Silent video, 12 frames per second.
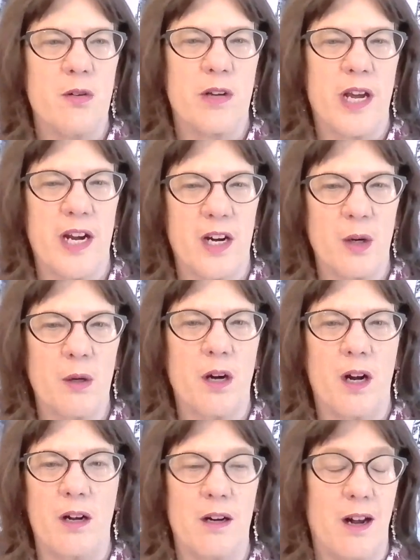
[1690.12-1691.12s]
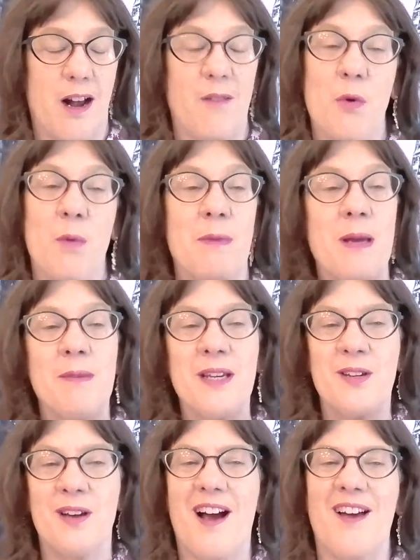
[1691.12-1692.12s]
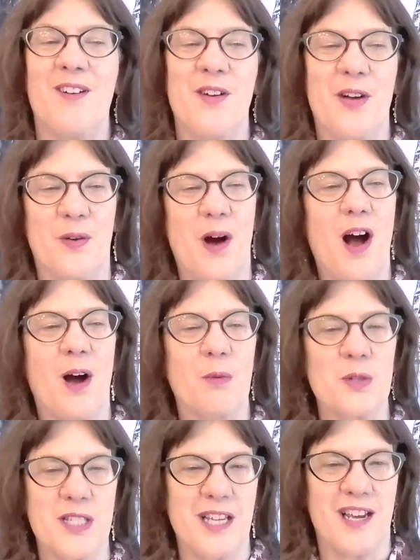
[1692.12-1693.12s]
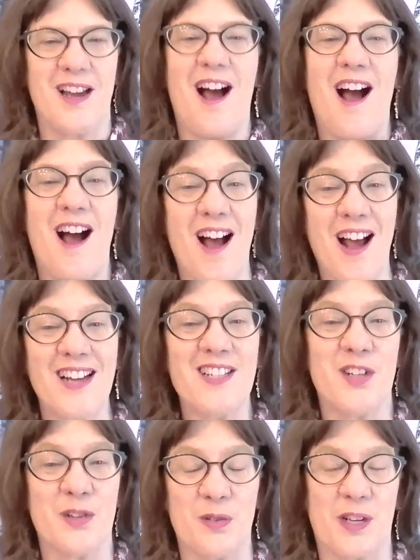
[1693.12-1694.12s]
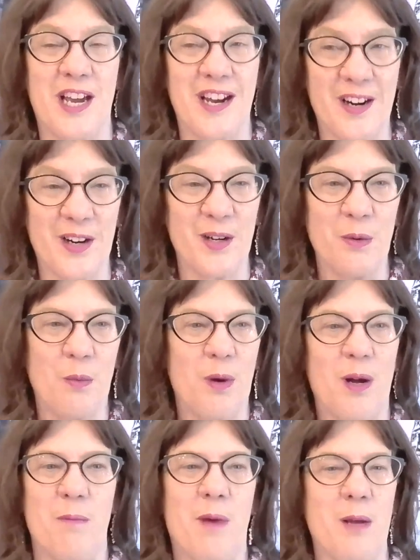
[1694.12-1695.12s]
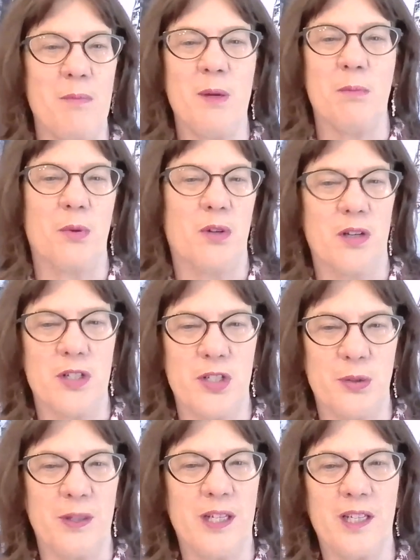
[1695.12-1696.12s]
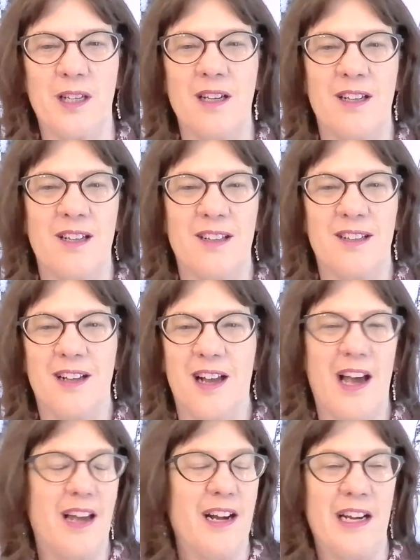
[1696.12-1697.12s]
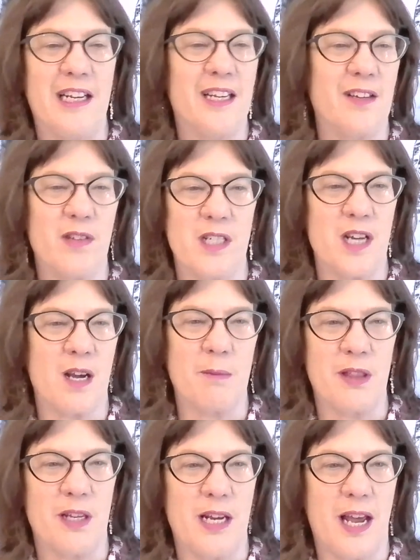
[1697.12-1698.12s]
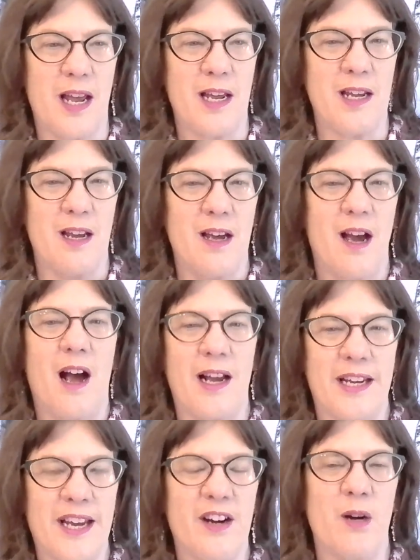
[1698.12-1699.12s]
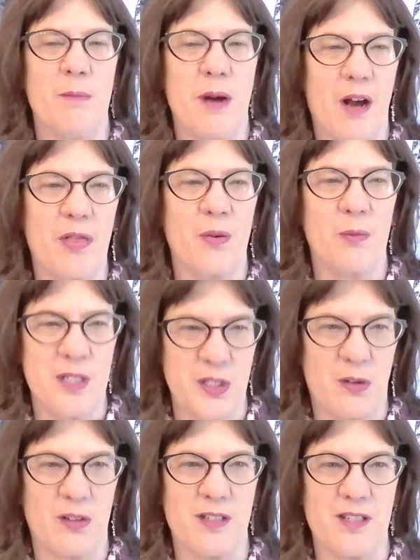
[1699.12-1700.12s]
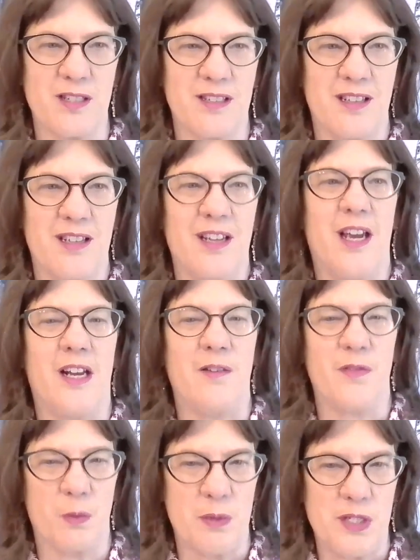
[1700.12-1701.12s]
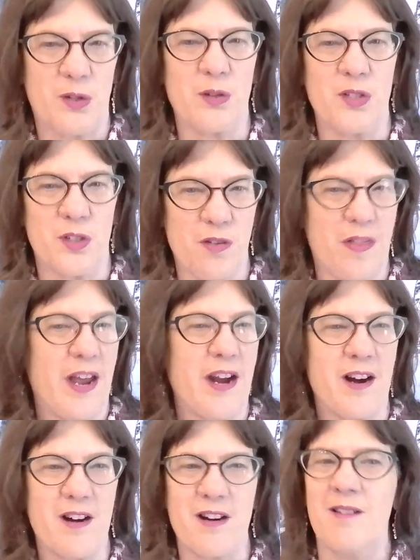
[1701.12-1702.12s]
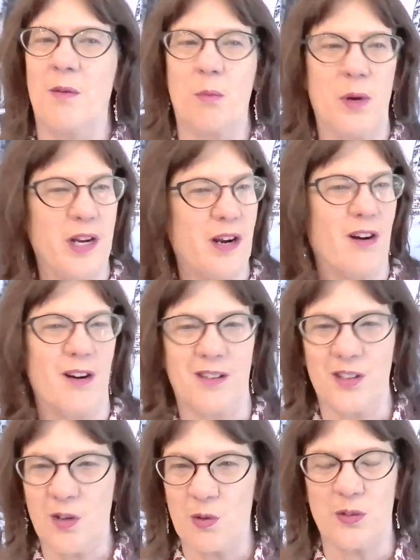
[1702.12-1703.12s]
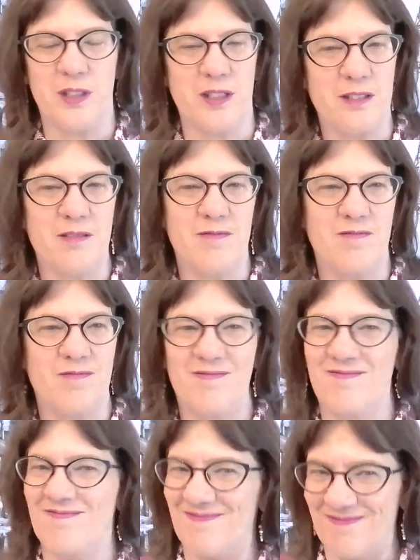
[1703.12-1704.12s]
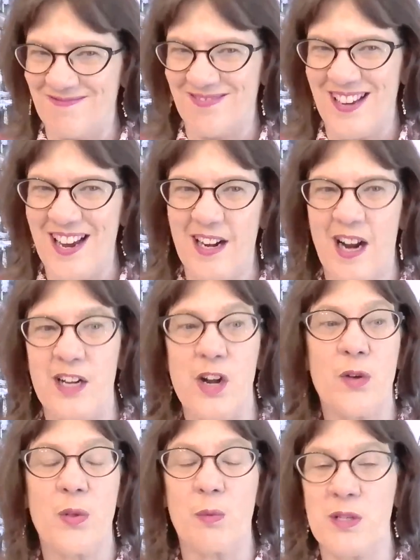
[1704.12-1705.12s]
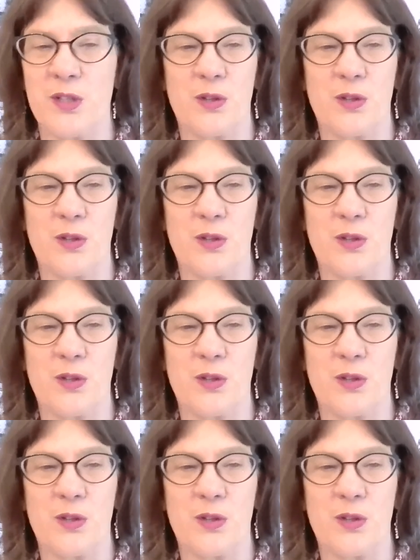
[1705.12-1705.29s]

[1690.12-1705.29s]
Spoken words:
you don't care. Well, maybe, I don't know. I will say, I don't care what my people are doing at any given time of the day. I care about the results. And if the results are there, we are golden. And I know the